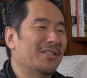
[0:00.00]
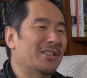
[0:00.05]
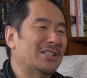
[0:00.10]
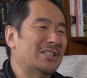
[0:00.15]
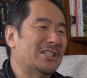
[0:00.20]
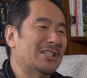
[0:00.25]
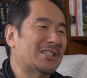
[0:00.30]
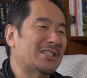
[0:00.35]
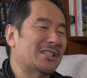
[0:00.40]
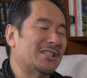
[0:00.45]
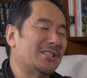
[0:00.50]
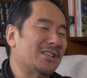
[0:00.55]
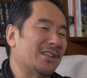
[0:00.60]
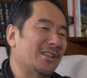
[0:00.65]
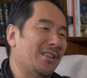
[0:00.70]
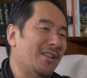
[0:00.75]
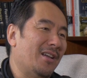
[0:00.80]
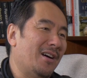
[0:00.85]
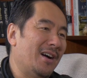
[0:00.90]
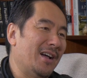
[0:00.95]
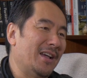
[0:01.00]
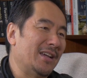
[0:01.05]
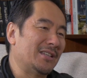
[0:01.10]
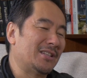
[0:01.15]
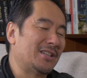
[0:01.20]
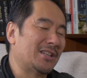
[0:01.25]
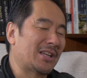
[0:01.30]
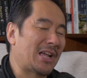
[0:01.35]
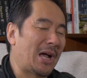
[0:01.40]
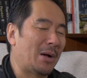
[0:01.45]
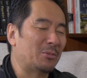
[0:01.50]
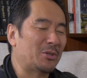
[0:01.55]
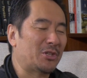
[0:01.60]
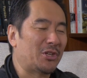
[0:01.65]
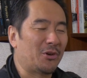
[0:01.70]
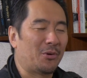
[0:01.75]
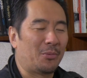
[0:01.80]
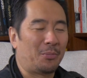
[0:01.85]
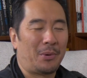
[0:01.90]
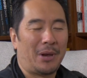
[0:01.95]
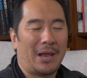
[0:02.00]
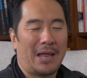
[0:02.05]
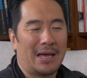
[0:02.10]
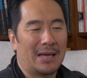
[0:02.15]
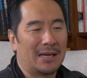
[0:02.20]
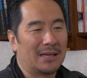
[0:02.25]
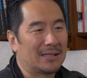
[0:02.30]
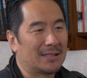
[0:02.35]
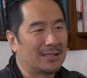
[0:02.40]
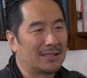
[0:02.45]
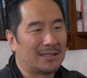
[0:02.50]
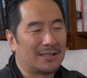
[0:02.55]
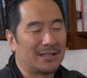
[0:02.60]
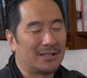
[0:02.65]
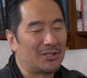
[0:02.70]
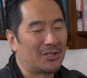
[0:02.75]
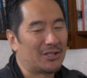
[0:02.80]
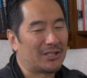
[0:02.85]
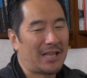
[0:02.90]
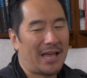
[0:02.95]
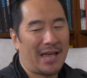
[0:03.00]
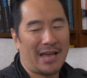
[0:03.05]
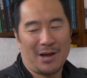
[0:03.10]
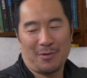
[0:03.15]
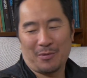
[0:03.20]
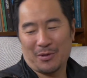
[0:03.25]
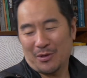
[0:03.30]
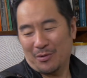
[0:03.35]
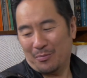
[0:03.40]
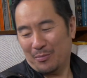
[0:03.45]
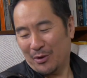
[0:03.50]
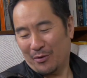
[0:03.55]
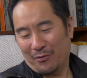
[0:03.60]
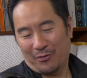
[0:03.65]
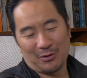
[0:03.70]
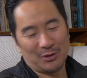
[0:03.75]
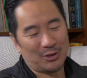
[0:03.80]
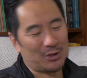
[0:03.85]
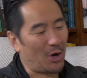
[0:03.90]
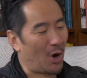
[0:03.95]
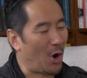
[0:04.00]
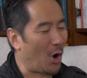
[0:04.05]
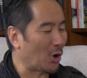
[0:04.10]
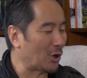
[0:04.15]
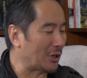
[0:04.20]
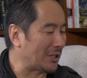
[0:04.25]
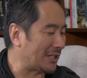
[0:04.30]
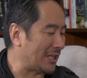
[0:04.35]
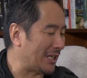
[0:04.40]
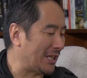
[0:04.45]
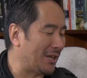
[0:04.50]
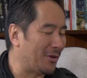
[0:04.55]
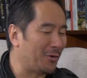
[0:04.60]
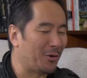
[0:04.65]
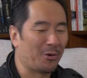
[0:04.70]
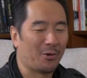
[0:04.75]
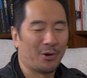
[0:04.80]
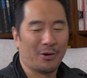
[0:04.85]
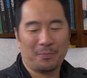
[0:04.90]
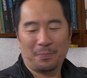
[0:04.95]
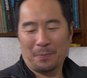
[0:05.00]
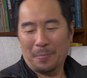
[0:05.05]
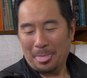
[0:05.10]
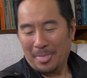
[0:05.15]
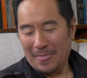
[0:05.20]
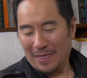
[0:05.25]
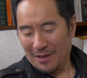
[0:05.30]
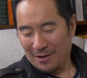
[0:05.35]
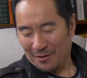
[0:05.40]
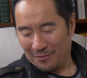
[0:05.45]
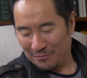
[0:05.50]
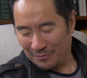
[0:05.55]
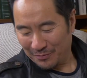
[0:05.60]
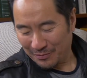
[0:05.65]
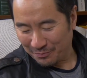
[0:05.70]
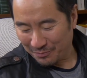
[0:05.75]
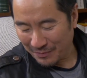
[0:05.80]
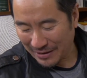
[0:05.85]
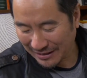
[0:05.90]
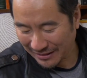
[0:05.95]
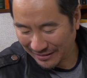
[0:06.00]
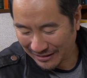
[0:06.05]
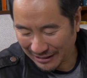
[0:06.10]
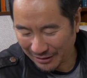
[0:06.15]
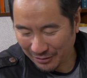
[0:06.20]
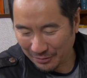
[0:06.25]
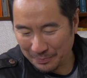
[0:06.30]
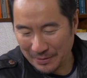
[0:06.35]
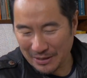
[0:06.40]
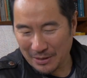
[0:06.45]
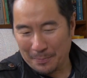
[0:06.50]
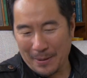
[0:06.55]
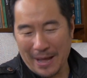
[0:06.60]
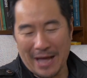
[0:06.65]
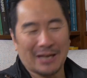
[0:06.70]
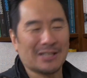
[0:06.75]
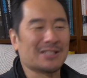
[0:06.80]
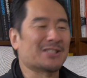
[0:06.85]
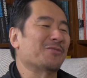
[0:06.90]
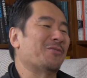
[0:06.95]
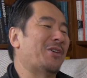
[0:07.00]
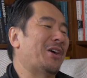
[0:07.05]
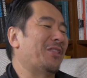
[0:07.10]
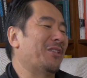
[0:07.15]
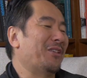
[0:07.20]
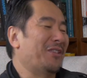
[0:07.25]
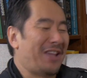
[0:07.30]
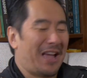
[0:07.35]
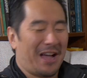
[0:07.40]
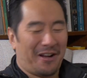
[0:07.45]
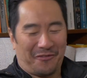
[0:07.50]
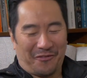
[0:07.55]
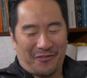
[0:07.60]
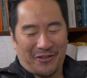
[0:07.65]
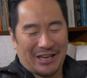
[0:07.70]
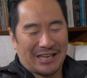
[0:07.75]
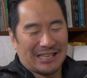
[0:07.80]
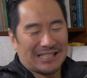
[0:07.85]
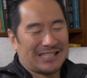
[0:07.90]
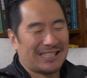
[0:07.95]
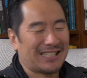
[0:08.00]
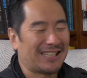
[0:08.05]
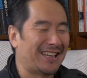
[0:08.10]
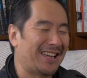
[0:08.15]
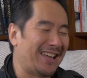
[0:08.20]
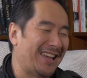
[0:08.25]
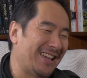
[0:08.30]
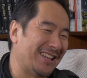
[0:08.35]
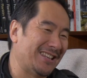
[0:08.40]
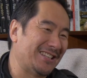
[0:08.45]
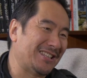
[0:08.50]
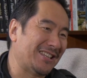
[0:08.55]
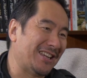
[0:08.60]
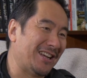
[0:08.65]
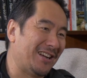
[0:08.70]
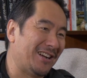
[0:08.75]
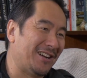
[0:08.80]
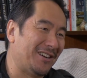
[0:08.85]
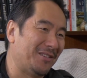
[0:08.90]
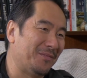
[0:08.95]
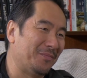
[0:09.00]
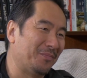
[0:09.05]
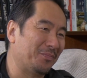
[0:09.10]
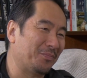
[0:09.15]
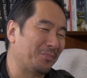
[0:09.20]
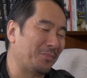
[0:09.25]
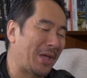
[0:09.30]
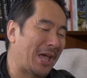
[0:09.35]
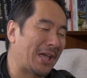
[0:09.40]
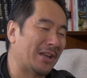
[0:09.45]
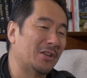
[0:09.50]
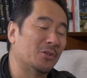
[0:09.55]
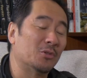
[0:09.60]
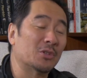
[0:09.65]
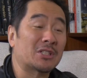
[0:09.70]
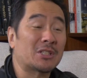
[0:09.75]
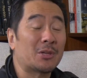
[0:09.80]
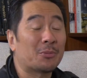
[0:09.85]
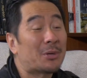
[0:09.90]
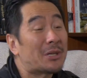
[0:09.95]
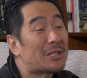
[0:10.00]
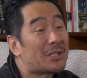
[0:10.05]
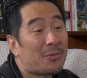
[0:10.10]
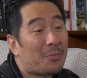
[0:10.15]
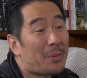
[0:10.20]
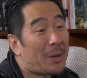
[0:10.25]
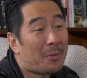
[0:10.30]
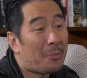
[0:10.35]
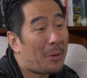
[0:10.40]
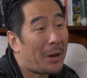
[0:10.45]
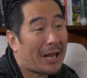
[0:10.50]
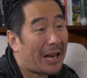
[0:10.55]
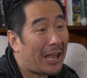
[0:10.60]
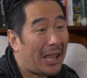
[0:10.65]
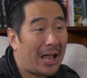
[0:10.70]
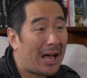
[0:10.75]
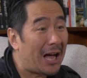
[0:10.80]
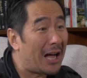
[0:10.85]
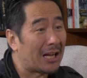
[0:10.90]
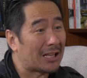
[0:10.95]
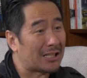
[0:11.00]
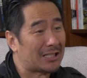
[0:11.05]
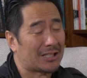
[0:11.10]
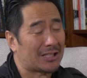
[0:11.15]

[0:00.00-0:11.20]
Oh, this is a delight to come to your place and just hang out with your beautiful dogs here who are making little pitter-patters around our feet, and also because you've been in my class.